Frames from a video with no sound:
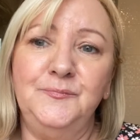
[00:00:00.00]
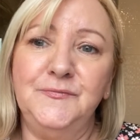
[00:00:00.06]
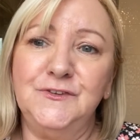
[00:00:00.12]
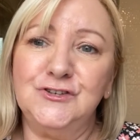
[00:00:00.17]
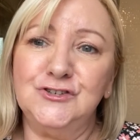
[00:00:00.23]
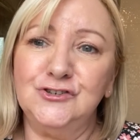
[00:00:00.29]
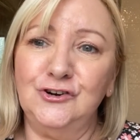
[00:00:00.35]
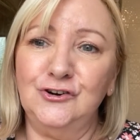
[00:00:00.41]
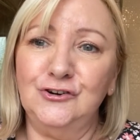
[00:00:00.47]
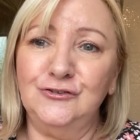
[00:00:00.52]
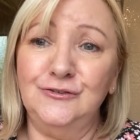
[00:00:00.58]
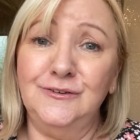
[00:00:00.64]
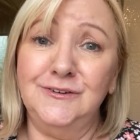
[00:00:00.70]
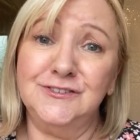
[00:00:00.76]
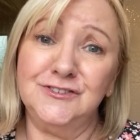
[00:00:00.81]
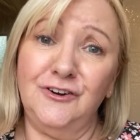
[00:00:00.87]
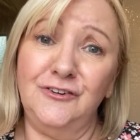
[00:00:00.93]
So
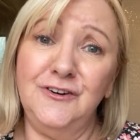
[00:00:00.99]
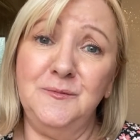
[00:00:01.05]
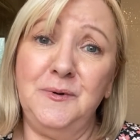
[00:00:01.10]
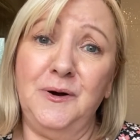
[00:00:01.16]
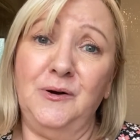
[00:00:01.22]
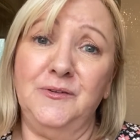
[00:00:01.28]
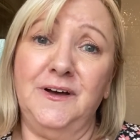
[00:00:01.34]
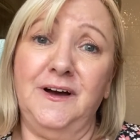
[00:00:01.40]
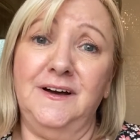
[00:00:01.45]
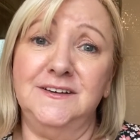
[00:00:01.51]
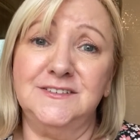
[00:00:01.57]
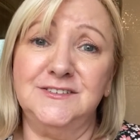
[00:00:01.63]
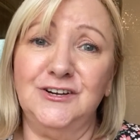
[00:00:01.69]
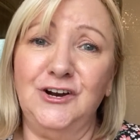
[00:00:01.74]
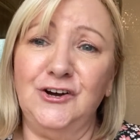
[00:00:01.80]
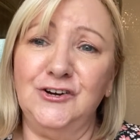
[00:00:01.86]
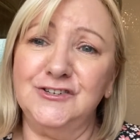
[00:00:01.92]
sorry about that,
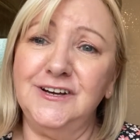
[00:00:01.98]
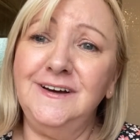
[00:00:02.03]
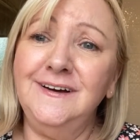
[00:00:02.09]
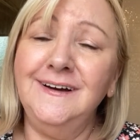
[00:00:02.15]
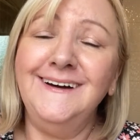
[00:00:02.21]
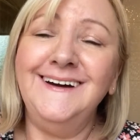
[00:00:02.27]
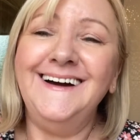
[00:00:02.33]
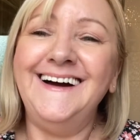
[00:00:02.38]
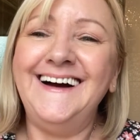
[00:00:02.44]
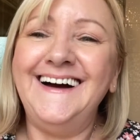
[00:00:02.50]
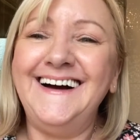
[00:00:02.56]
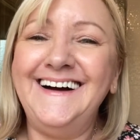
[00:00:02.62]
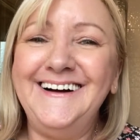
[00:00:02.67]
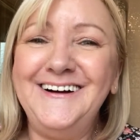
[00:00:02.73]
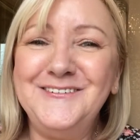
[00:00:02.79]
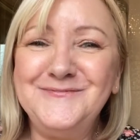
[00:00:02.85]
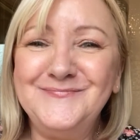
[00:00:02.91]
Estee Lauder.
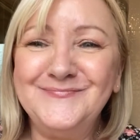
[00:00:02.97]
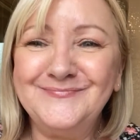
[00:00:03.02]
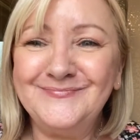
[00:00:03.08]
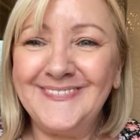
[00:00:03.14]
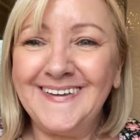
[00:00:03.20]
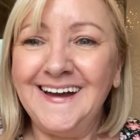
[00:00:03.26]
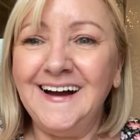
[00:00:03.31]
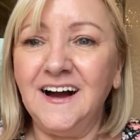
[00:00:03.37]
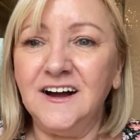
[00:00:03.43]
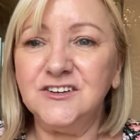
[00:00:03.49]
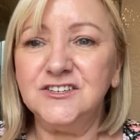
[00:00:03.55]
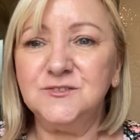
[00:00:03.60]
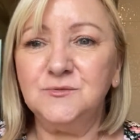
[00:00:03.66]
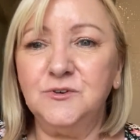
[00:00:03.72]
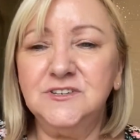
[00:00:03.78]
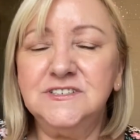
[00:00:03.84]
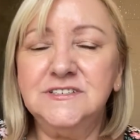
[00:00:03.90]
I just
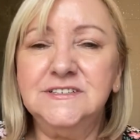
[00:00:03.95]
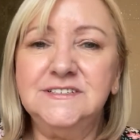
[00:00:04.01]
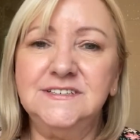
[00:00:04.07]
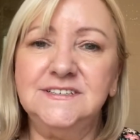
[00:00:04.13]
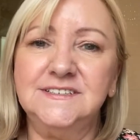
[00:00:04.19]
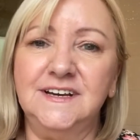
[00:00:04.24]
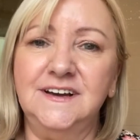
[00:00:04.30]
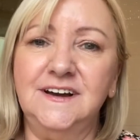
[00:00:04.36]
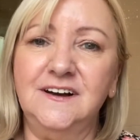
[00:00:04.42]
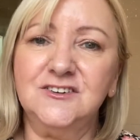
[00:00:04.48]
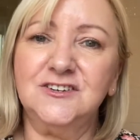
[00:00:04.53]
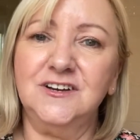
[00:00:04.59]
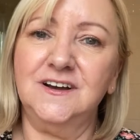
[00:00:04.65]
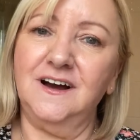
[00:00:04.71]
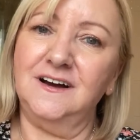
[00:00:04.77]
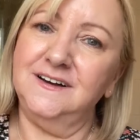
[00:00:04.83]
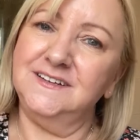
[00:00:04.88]
wanted to say
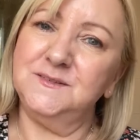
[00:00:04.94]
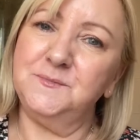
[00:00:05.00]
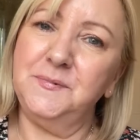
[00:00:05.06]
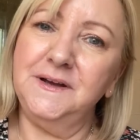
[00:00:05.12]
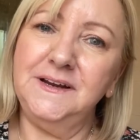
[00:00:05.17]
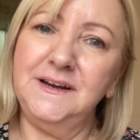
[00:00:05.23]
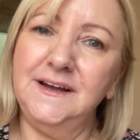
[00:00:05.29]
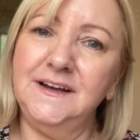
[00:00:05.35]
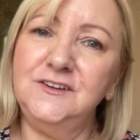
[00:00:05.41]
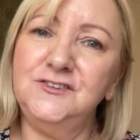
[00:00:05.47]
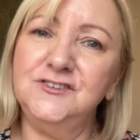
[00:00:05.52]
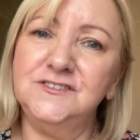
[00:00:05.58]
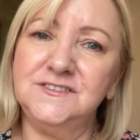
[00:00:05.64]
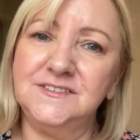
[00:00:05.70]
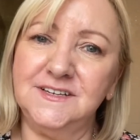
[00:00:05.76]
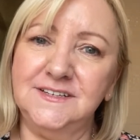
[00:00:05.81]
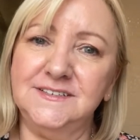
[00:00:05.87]
actually it's been
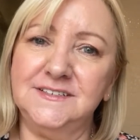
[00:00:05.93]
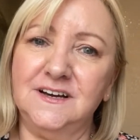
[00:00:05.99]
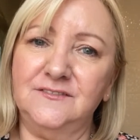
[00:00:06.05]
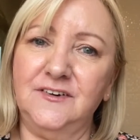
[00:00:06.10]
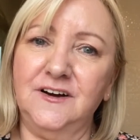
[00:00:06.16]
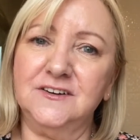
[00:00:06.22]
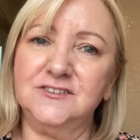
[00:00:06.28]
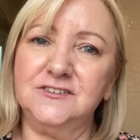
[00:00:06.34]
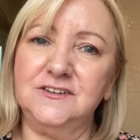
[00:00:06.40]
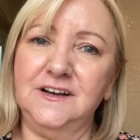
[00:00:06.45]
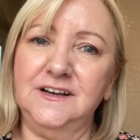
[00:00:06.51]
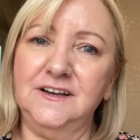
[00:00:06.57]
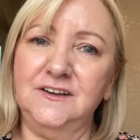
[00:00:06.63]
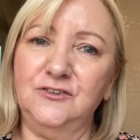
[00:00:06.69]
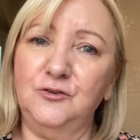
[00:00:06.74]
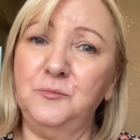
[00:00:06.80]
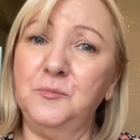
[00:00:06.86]
ages since I've
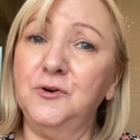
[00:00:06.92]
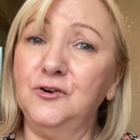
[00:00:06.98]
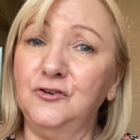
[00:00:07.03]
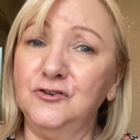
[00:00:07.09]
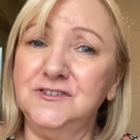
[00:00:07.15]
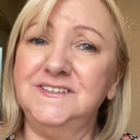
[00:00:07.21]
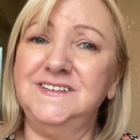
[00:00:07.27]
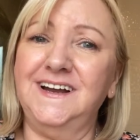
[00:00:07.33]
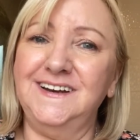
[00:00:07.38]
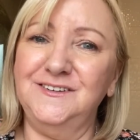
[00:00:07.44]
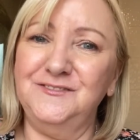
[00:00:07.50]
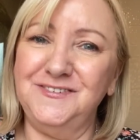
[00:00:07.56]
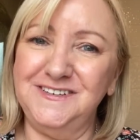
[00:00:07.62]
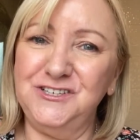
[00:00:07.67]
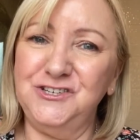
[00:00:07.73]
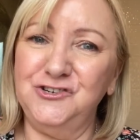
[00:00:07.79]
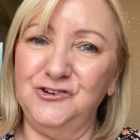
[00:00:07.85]
actually uploaded any
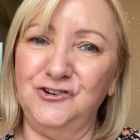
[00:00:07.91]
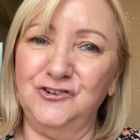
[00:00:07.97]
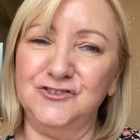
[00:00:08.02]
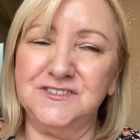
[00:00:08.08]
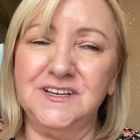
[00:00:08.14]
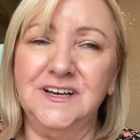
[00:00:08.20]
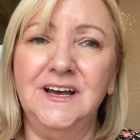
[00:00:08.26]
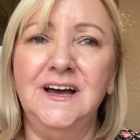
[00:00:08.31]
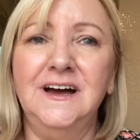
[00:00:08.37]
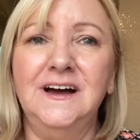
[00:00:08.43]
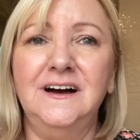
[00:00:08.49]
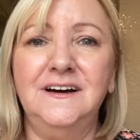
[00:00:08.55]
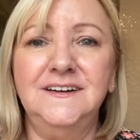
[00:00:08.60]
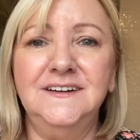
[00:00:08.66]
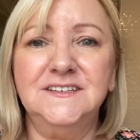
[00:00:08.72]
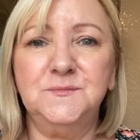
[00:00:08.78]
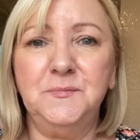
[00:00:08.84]
videos,
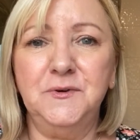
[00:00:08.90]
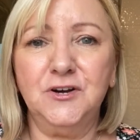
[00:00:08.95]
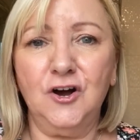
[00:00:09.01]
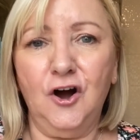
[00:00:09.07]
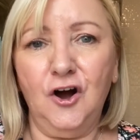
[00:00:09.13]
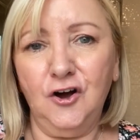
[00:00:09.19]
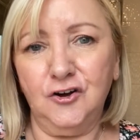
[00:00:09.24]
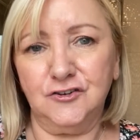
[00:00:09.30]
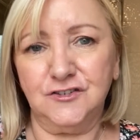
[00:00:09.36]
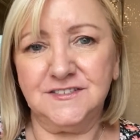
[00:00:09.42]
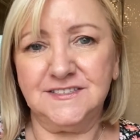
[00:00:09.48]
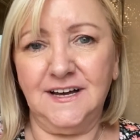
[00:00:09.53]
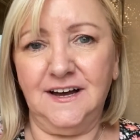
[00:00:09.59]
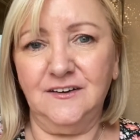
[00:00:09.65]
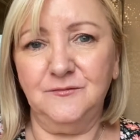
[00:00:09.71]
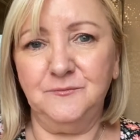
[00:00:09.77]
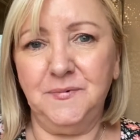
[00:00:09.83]
and it's because
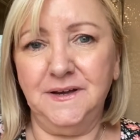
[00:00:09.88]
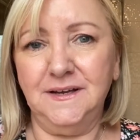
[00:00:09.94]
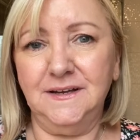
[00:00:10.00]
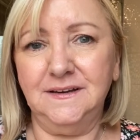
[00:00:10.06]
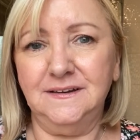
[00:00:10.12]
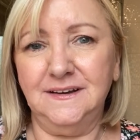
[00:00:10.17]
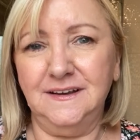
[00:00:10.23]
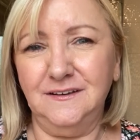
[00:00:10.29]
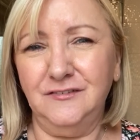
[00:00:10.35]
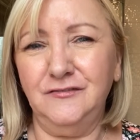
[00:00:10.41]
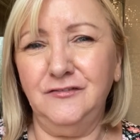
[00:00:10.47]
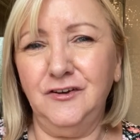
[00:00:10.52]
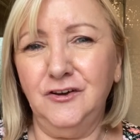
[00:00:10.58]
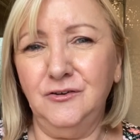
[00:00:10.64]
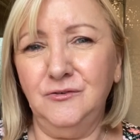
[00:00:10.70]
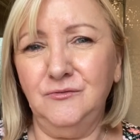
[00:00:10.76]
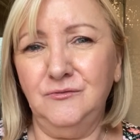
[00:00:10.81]
I've been, if
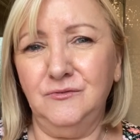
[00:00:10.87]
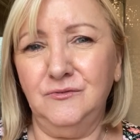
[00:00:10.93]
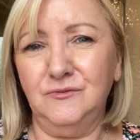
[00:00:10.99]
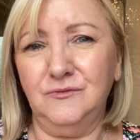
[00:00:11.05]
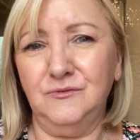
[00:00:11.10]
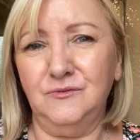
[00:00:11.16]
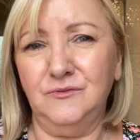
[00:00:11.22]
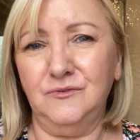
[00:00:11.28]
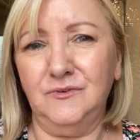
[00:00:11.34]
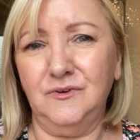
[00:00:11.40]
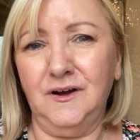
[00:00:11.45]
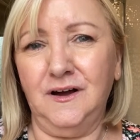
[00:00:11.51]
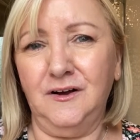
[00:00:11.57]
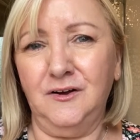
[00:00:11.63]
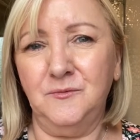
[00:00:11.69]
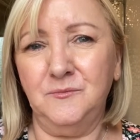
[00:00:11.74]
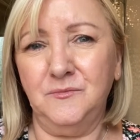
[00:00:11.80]
you
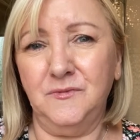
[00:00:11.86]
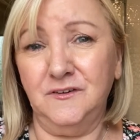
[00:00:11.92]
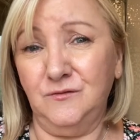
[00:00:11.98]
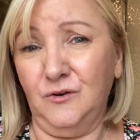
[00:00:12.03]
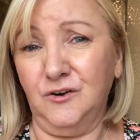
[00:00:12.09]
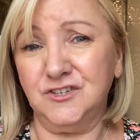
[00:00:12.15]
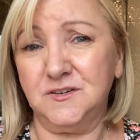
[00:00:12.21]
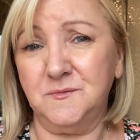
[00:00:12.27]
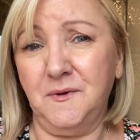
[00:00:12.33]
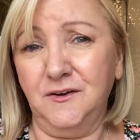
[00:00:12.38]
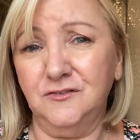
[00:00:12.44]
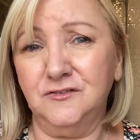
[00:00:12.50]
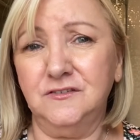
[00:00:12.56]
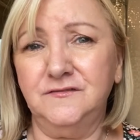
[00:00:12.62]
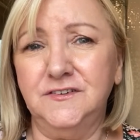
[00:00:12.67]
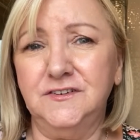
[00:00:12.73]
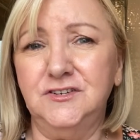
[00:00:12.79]
have watched my
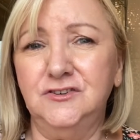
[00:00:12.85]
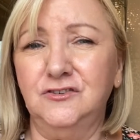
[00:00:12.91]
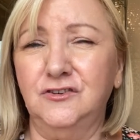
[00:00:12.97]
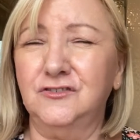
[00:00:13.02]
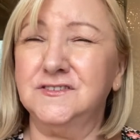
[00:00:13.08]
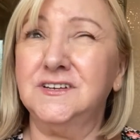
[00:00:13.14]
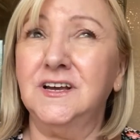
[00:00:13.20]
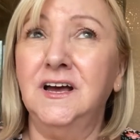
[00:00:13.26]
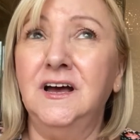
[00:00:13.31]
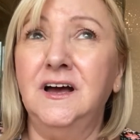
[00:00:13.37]
other videos,